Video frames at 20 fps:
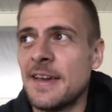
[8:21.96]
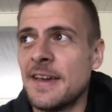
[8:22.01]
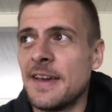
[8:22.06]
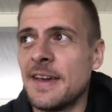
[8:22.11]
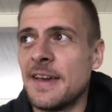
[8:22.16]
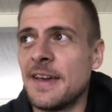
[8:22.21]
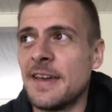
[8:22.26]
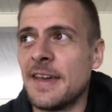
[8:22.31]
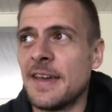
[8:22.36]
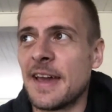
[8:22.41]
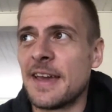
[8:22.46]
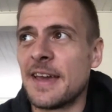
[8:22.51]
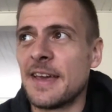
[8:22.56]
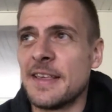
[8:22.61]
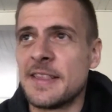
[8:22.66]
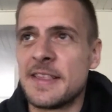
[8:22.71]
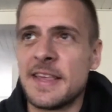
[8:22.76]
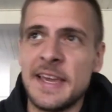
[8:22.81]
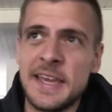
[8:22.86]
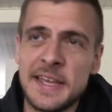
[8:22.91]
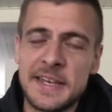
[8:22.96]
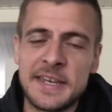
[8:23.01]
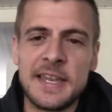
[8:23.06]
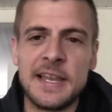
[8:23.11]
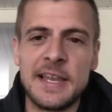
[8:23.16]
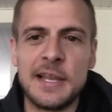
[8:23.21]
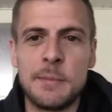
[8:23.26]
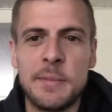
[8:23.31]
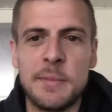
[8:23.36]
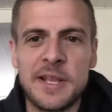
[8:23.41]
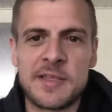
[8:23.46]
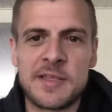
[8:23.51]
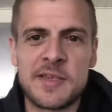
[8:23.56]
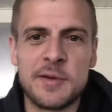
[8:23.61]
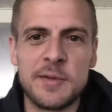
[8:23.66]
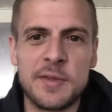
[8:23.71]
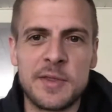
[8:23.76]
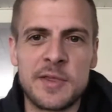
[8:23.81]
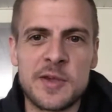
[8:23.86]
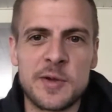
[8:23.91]
it's hidden a little bit, so
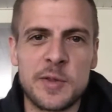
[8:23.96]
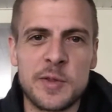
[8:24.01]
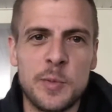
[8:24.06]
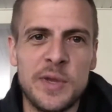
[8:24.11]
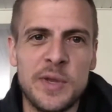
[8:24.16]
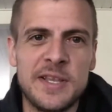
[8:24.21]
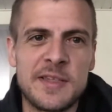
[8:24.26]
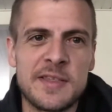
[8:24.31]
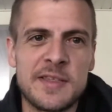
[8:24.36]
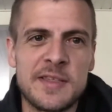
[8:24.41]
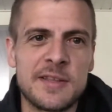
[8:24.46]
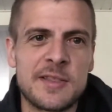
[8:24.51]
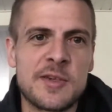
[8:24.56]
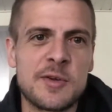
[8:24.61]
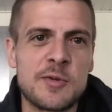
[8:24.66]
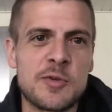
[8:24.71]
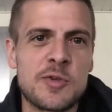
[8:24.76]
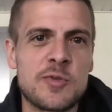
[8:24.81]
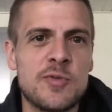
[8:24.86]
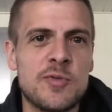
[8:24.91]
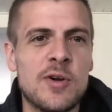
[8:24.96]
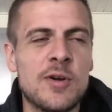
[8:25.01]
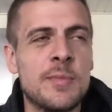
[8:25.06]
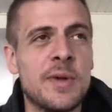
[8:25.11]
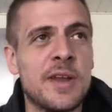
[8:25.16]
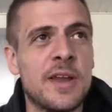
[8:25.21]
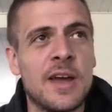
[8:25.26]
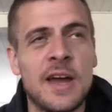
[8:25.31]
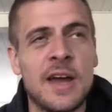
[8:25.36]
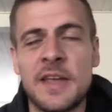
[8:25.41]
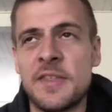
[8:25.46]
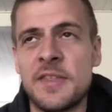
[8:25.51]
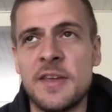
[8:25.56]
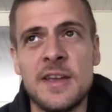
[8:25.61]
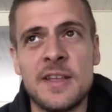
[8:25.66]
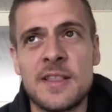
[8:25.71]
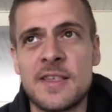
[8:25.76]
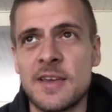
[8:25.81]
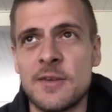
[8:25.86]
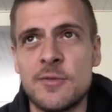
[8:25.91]
the wind is not so strong. But I think
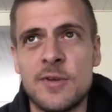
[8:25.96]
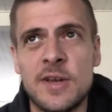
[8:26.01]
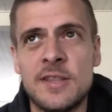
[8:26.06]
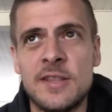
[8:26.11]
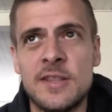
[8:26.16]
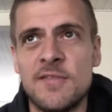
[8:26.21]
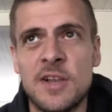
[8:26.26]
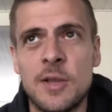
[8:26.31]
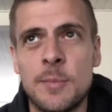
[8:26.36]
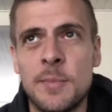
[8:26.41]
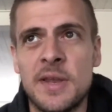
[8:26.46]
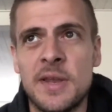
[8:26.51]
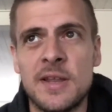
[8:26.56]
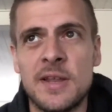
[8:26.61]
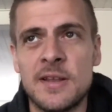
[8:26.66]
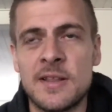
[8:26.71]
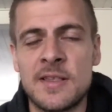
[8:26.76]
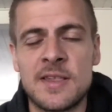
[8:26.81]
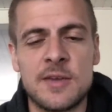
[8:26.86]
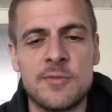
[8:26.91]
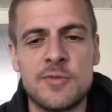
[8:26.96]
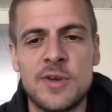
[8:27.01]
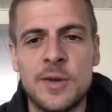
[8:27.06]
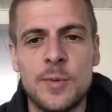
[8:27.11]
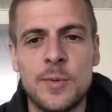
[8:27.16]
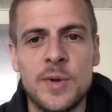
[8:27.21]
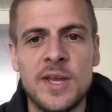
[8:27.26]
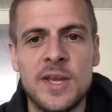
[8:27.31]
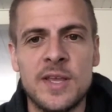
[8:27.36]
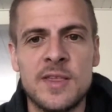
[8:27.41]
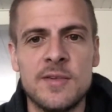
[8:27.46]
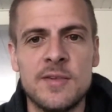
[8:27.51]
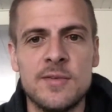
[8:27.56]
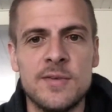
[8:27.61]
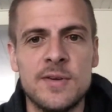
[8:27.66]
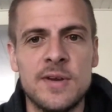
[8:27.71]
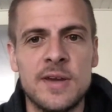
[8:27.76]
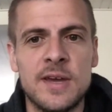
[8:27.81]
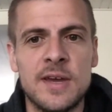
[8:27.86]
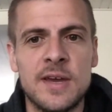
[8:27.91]
it's a great development, and it's a great way
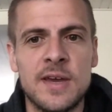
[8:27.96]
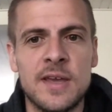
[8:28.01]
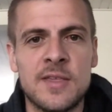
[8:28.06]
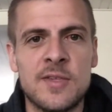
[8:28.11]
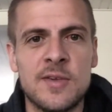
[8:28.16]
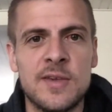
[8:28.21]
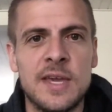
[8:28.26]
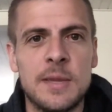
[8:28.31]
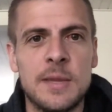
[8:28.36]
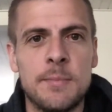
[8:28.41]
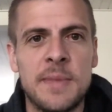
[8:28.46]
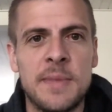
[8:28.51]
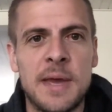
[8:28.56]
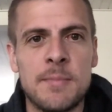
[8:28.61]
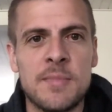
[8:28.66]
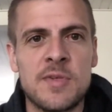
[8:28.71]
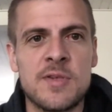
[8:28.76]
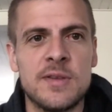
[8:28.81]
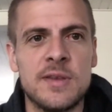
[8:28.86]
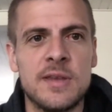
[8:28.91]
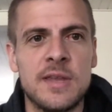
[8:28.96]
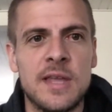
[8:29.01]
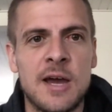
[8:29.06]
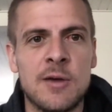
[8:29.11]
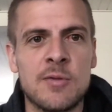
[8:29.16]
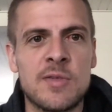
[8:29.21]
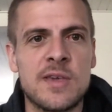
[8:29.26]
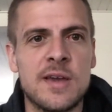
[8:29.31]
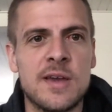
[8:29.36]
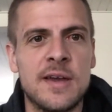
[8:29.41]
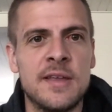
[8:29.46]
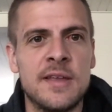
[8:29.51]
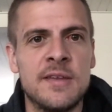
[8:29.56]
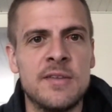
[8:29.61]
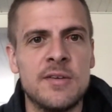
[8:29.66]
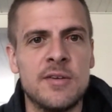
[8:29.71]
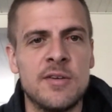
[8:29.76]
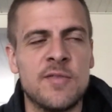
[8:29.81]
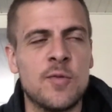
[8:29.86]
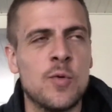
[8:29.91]
to get badminton outside.
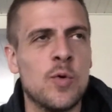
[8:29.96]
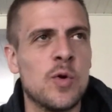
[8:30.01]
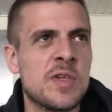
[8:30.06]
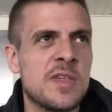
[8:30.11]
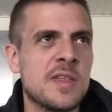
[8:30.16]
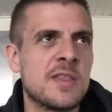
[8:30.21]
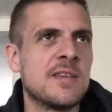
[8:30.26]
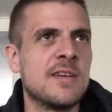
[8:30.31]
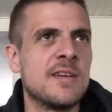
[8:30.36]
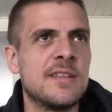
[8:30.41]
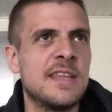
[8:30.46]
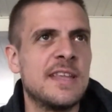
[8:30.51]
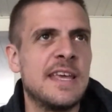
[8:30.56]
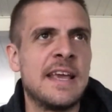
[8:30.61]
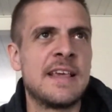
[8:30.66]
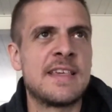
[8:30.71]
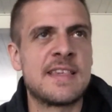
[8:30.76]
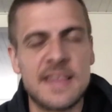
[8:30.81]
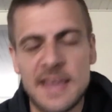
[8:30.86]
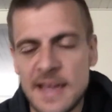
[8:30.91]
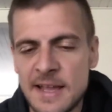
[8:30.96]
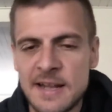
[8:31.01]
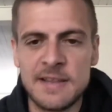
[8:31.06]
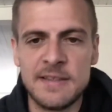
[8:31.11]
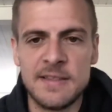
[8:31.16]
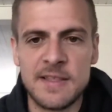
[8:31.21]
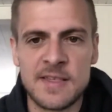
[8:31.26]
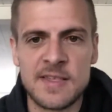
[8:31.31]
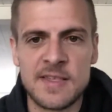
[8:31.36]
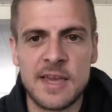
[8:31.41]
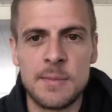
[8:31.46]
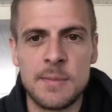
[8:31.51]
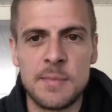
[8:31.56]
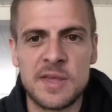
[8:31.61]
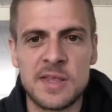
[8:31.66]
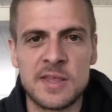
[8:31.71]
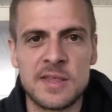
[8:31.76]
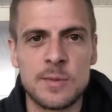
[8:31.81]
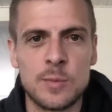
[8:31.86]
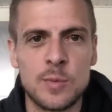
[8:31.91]
Of course, it's not exactly the same
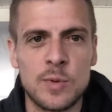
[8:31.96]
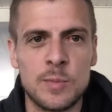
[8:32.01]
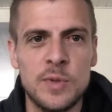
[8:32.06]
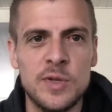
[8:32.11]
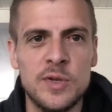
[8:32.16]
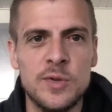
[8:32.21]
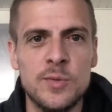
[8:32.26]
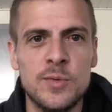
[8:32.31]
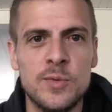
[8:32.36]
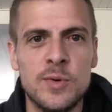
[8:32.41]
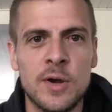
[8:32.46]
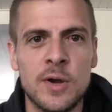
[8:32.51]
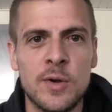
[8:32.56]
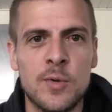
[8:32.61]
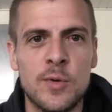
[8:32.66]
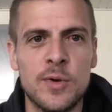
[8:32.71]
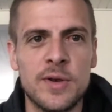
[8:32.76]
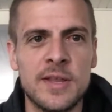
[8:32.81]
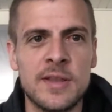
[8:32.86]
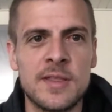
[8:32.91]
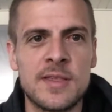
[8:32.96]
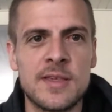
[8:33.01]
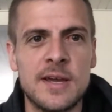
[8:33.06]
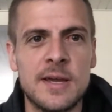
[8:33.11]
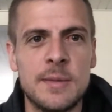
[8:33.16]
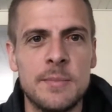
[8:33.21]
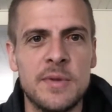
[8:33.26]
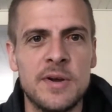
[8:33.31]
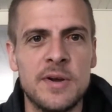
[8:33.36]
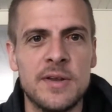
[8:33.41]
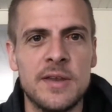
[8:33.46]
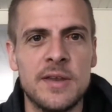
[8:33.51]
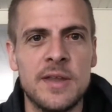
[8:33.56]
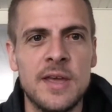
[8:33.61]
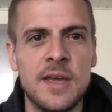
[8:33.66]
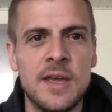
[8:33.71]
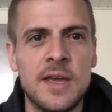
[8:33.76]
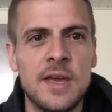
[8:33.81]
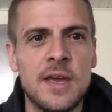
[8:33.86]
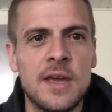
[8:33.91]
as what we do on court inside, but
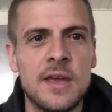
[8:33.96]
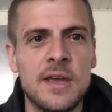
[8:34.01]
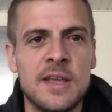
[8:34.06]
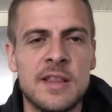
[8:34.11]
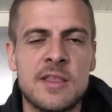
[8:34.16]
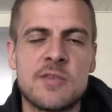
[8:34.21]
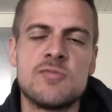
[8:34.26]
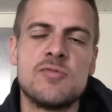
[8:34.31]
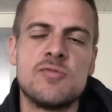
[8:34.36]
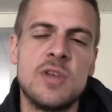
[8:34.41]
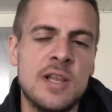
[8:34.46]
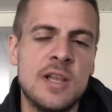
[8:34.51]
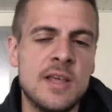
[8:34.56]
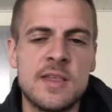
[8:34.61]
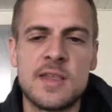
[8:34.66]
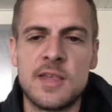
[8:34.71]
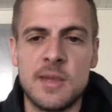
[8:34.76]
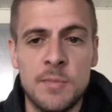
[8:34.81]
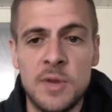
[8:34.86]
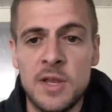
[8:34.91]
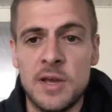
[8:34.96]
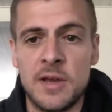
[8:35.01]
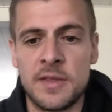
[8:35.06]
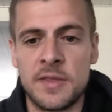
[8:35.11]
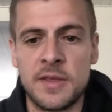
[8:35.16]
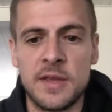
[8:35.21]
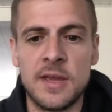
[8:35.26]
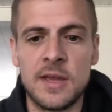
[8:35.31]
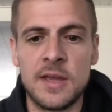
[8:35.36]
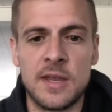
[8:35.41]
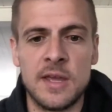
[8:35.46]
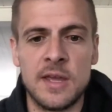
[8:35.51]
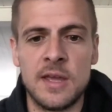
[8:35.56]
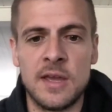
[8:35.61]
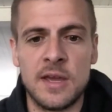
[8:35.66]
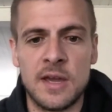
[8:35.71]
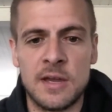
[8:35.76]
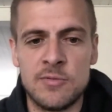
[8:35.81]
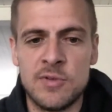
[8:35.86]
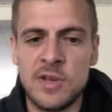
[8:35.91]
it's really similar, I think, and I
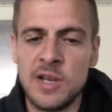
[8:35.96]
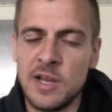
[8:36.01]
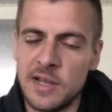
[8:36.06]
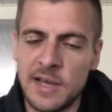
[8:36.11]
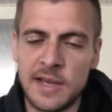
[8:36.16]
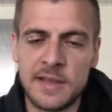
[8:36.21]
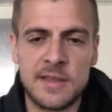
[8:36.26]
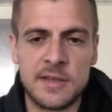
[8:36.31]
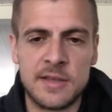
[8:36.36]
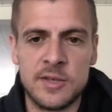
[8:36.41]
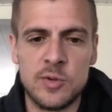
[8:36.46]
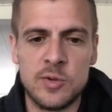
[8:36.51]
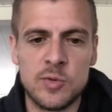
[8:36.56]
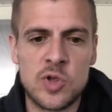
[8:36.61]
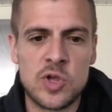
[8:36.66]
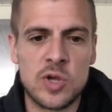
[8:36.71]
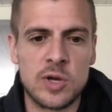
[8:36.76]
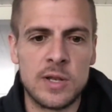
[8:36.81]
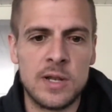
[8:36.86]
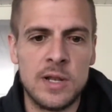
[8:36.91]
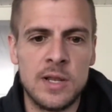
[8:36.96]
really like that new shuttle.